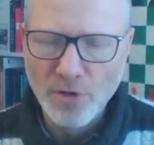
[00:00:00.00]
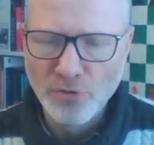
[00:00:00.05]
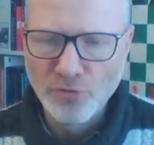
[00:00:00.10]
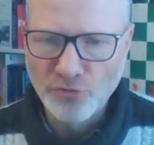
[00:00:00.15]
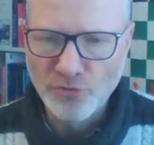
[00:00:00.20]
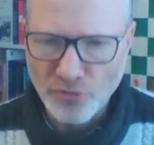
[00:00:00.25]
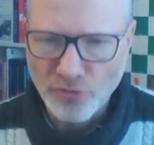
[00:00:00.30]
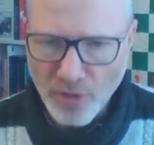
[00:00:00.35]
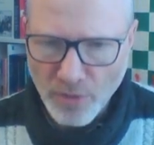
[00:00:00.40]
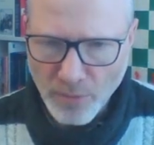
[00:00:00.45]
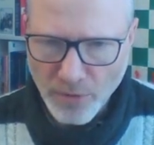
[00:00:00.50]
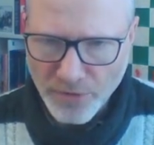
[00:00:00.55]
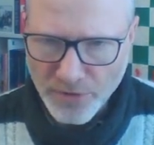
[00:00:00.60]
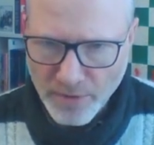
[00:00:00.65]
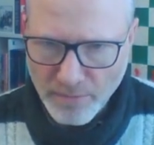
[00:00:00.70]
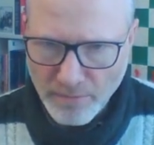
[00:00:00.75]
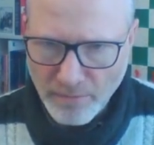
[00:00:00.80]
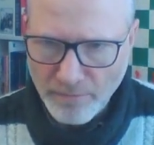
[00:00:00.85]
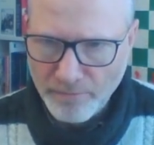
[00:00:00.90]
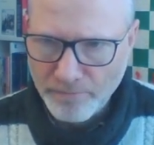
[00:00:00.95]

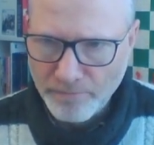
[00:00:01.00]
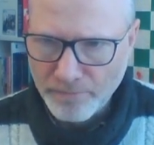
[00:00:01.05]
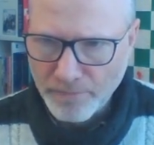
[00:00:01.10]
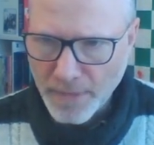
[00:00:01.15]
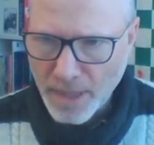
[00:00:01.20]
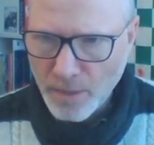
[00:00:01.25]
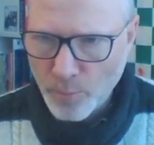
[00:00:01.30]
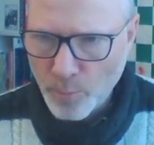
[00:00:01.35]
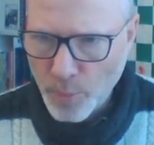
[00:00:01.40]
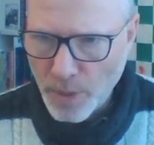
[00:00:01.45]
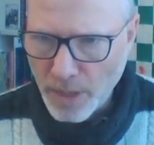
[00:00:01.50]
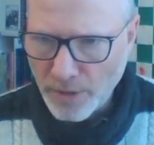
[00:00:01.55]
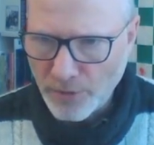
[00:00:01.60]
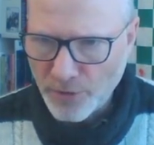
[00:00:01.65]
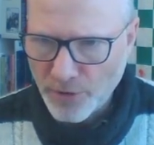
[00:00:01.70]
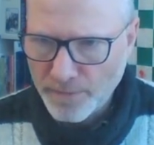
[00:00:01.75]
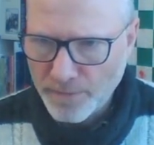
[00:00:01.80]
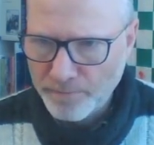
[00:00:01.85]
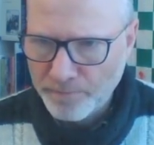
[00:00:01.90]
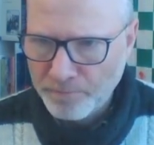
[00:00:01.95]
troublesome piece.